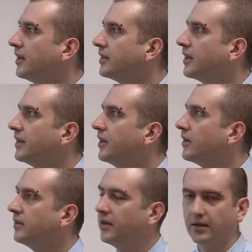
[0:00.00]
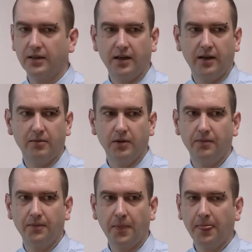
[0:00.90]
It's certainly not desirable.
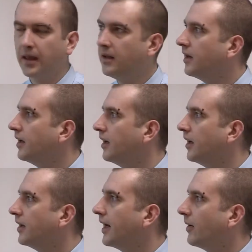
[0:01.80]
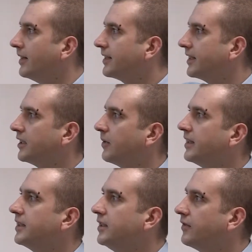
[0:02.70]
Now in this
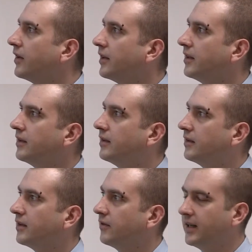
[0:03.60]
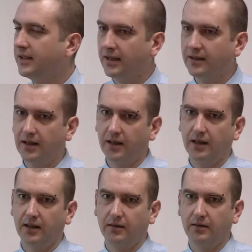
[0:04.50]
situation, you've got the regen
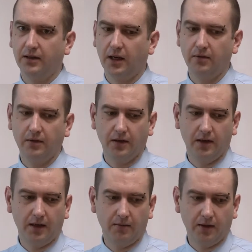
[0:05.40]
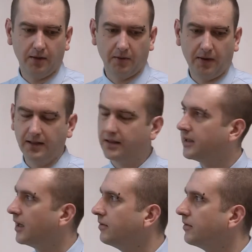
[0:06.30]
circuit shown a couple of pages
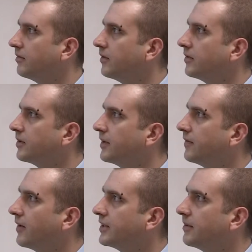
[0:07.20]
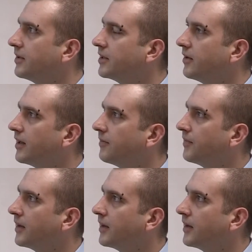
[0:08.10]
ago, or something very similar to that,